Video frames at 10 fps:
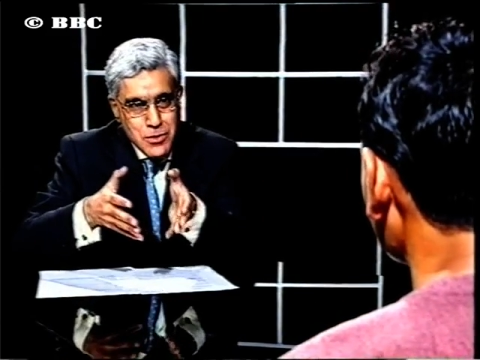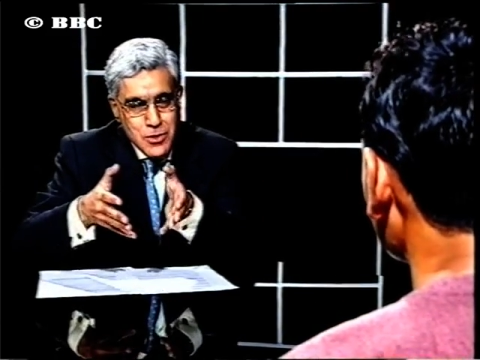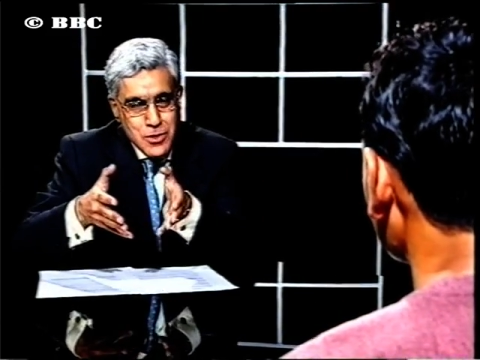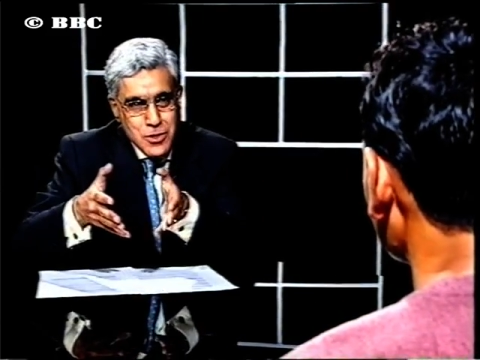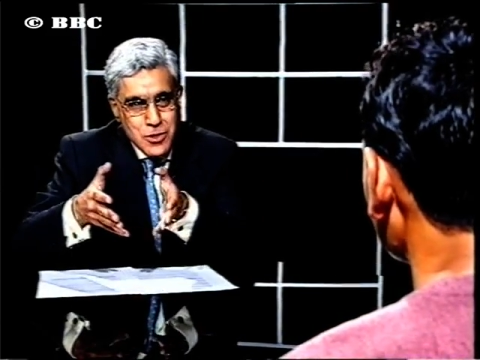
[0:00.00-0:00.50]

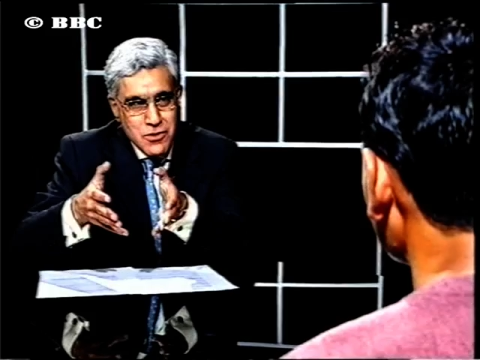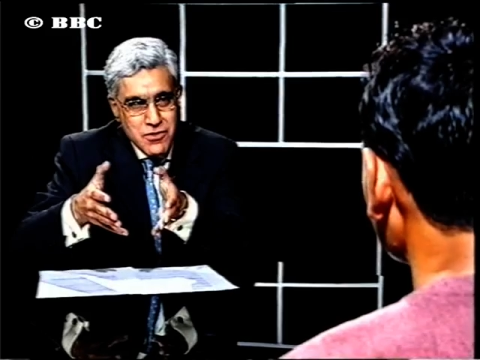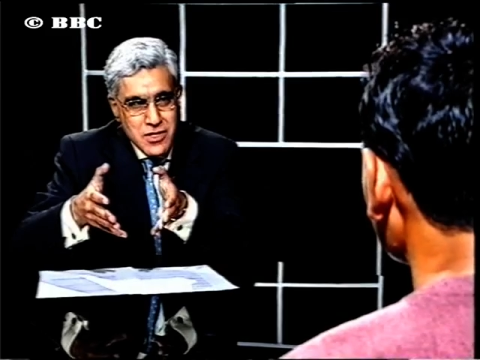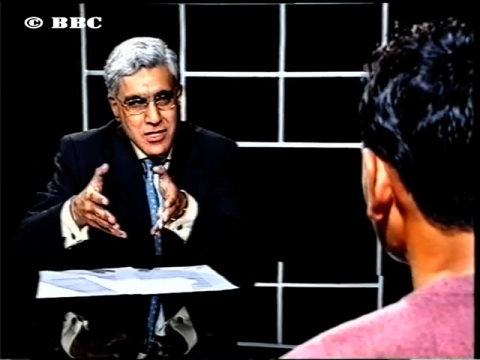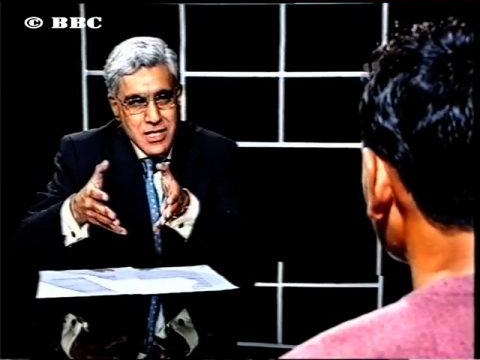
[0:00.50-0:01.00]
it was also
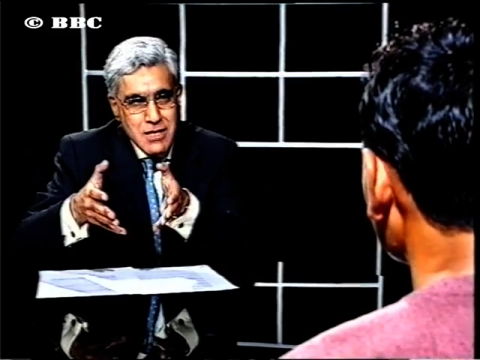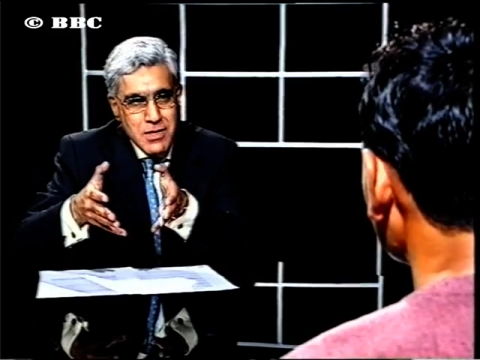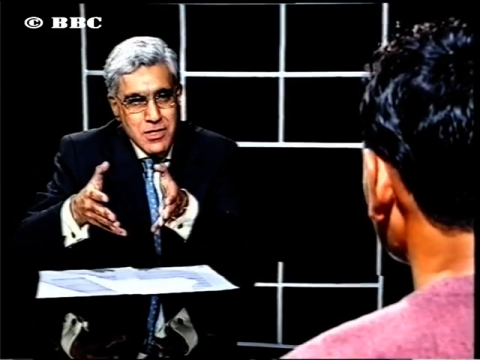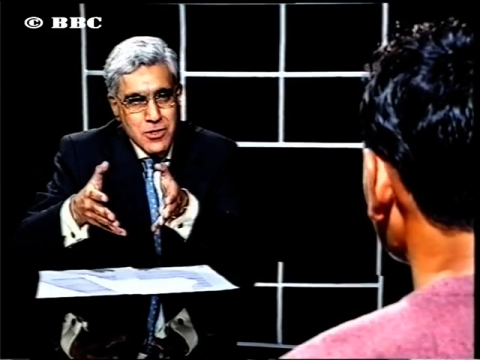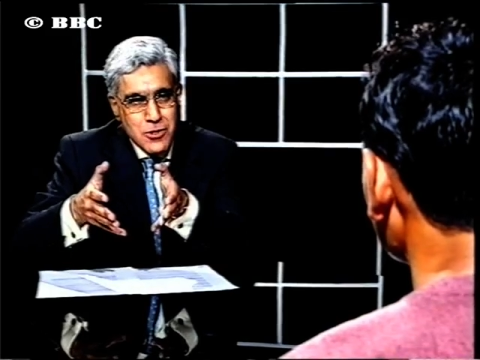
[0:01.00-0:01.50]
your
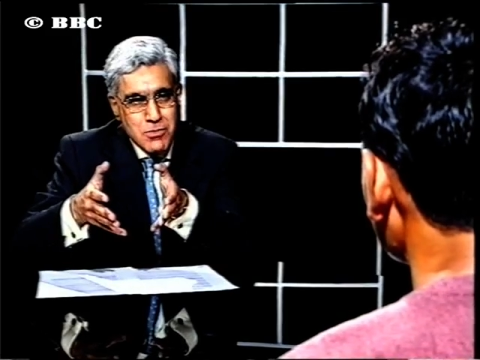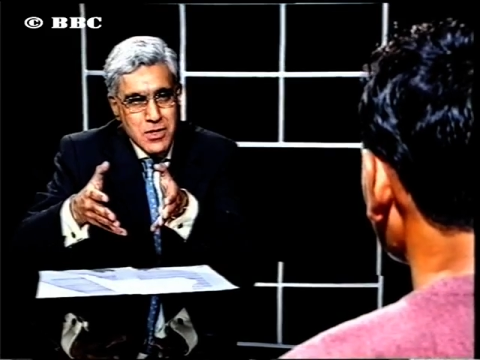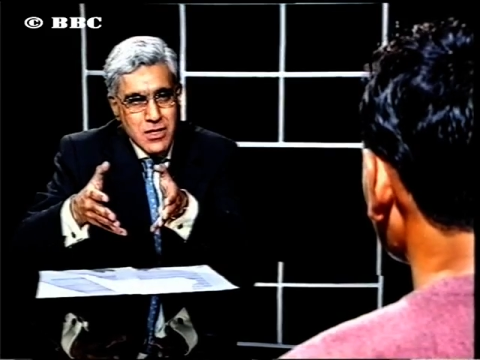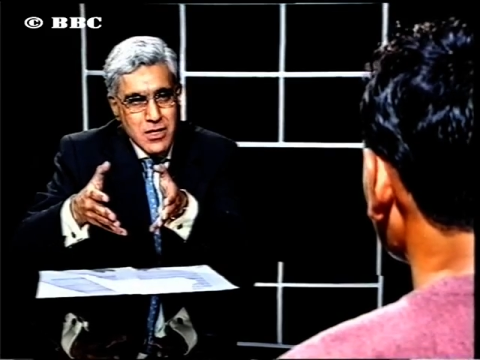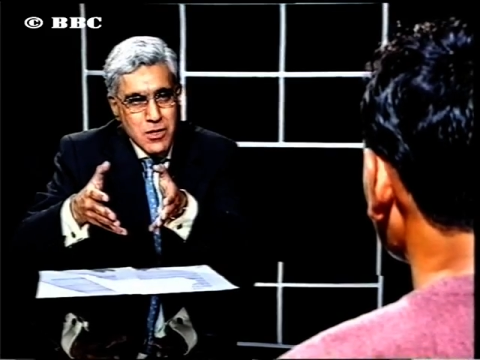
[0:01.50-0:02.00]
first time as
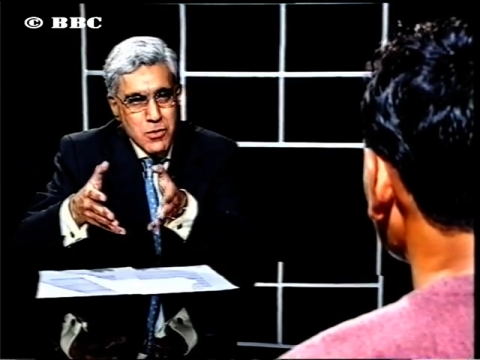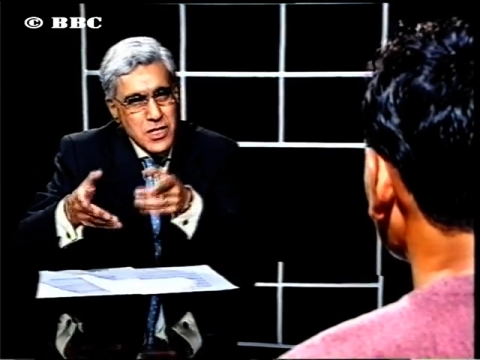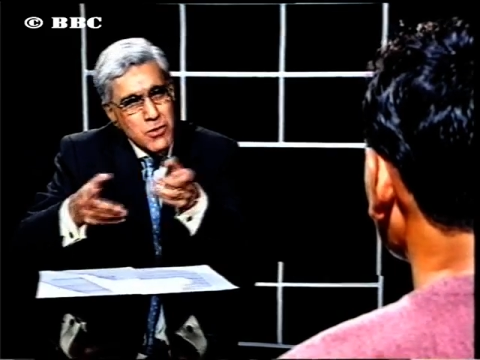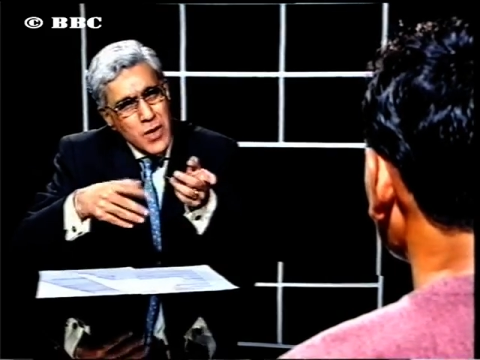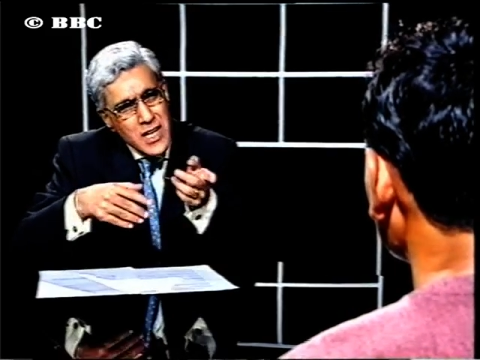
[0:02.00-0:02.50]
an opener.
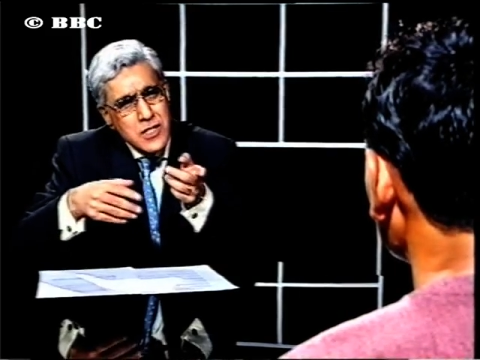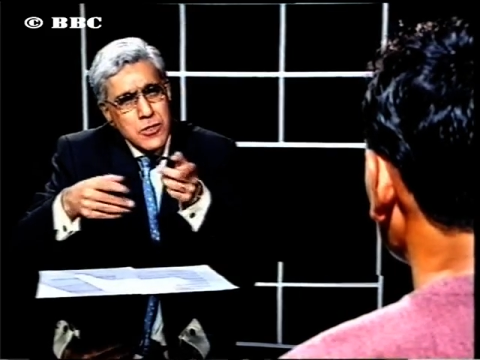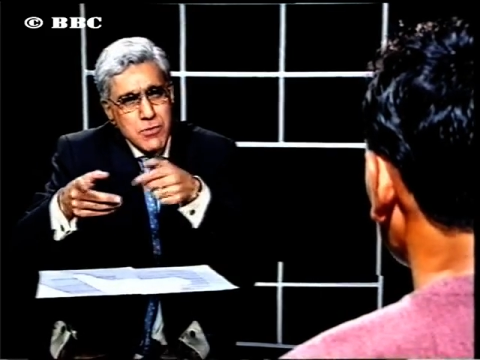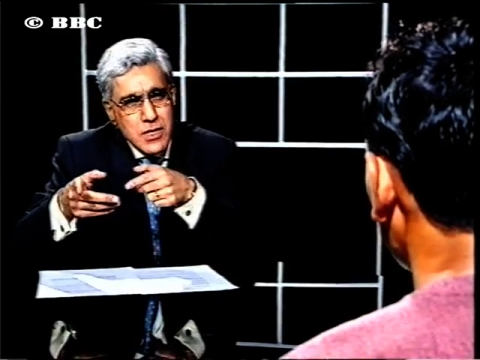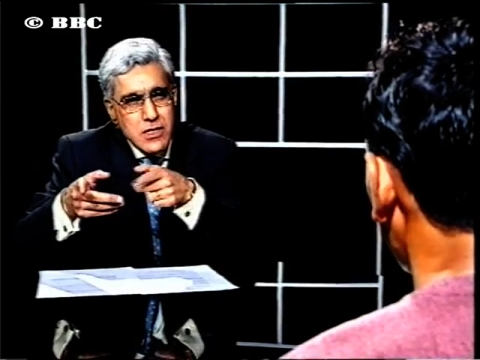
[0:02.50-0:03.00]
Was it
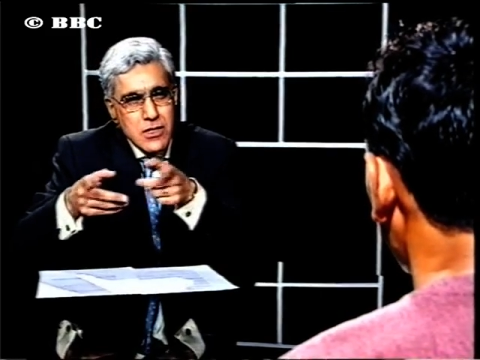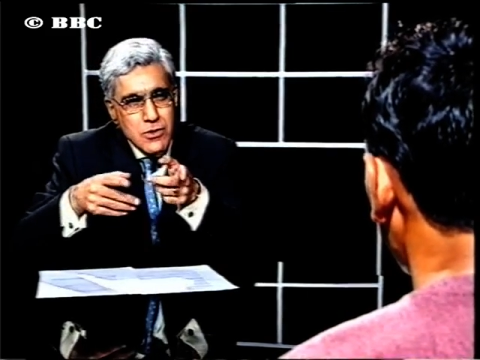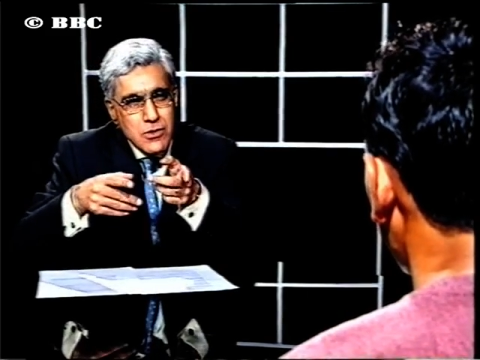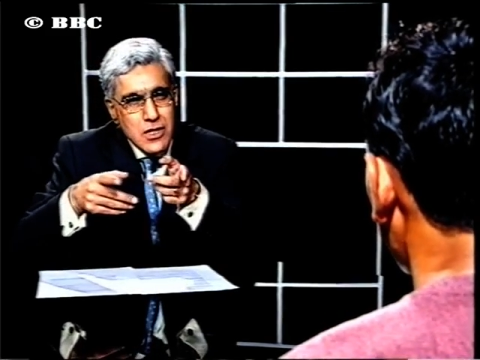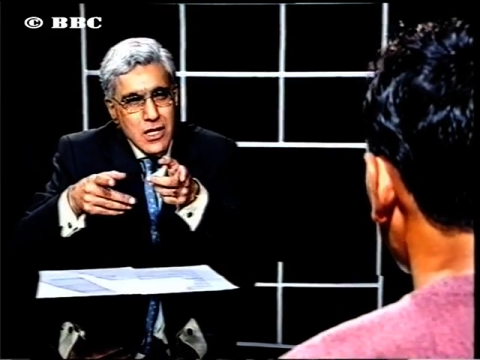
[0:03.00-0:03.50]
wise to
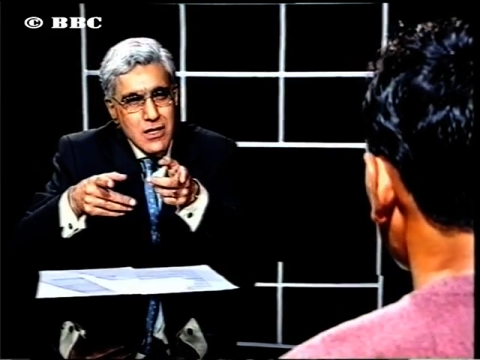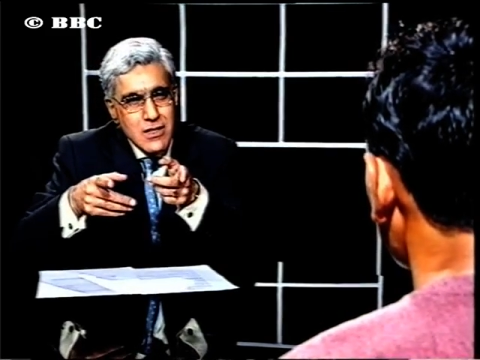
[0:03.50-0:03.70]
mix the two